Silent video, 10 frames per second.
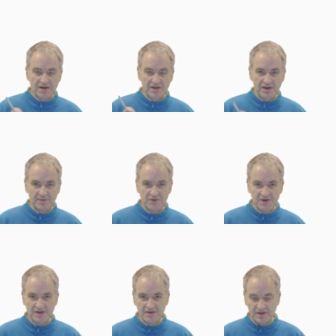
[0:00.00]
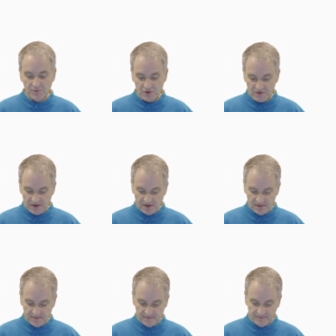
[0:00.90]
times 60%.
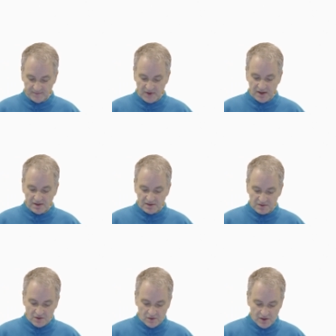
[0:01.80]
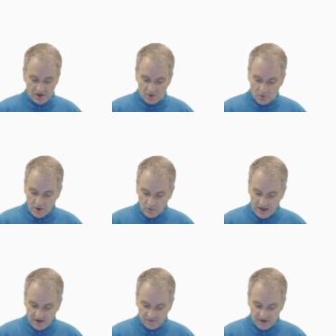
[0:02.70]
So what we
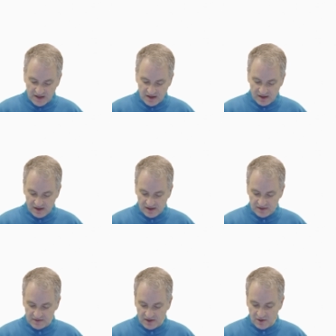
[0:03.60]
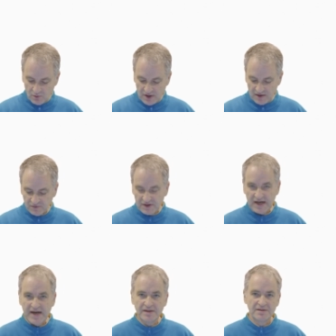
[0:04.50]
have done is we have
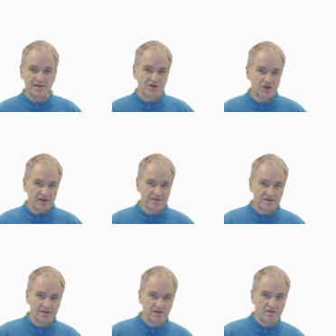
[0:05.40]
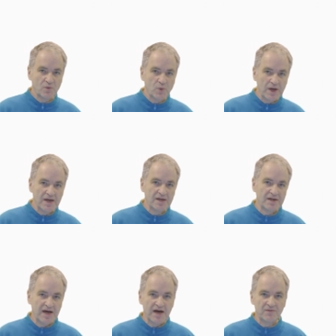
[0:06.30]
tax adjusted the
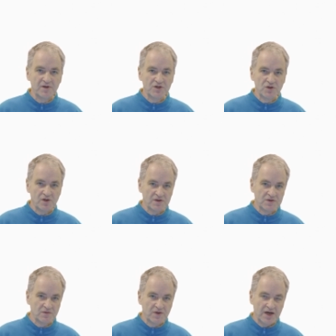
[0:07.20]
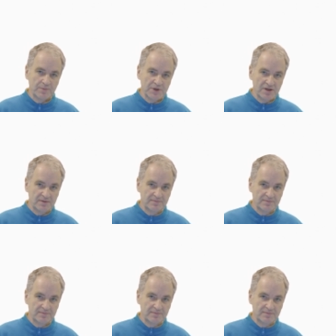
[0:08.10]
weighted average cost of capital.